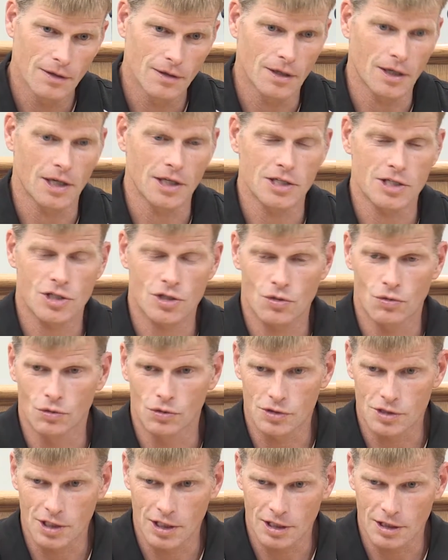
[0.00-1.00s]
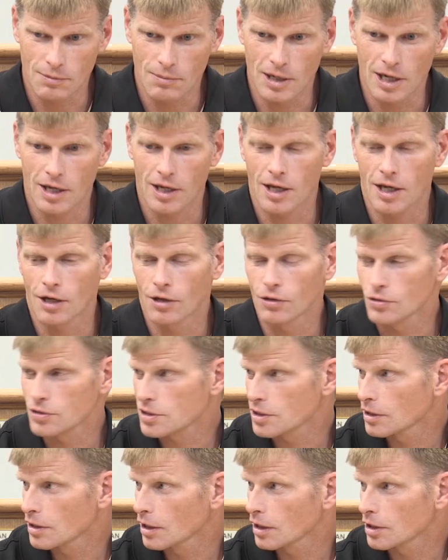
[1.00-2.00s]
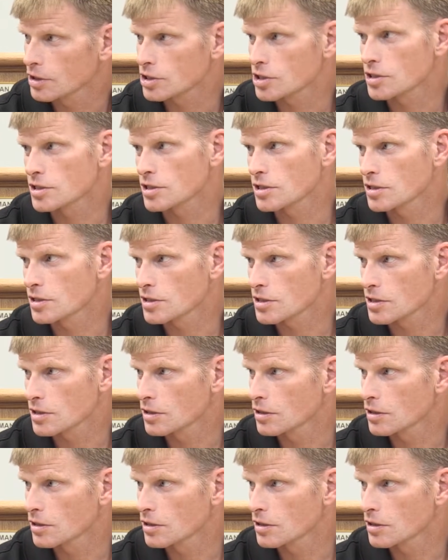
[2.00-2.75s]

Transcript: Against schools like the Mankato's and the Hutchinsons,